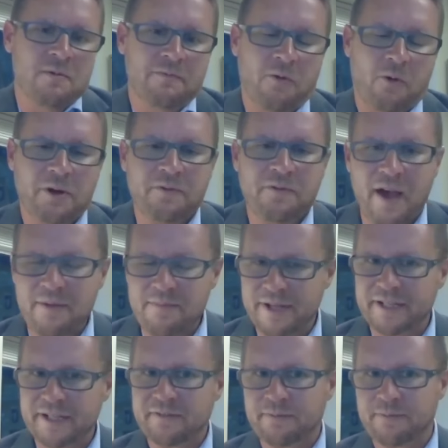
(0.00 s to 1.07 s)
45
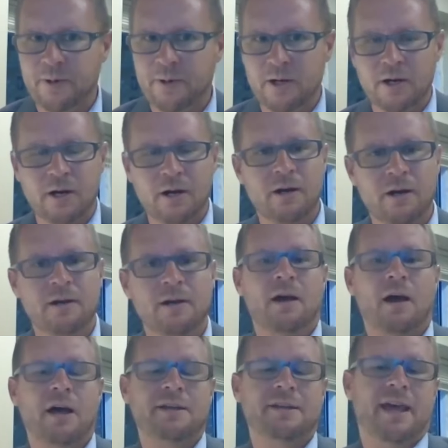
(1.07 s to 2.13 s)
minutes for
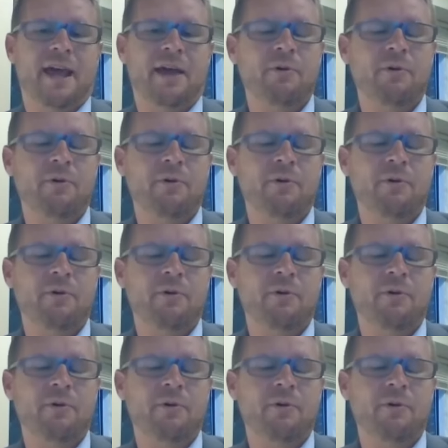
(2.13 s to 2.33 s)
a day